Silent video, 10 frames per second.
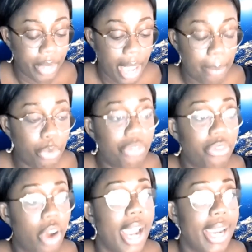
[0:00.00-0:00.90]

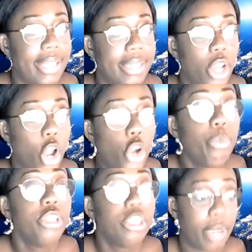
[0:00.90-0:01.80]
provide
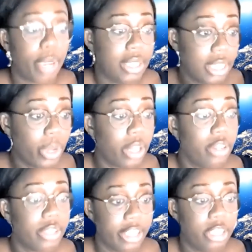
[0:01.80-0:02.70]
open spaces as well
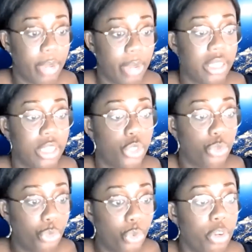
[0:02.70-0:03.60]
as safe
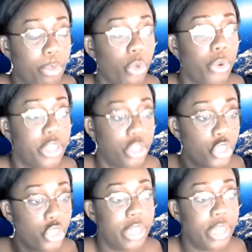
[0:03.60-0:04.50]
spaces for your employees to
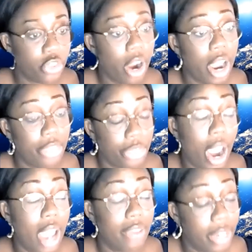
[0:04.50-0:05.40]
truly thrive.
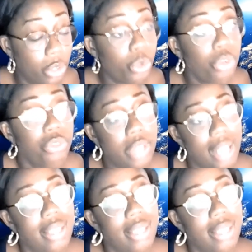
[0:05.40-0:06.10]
And in order for that to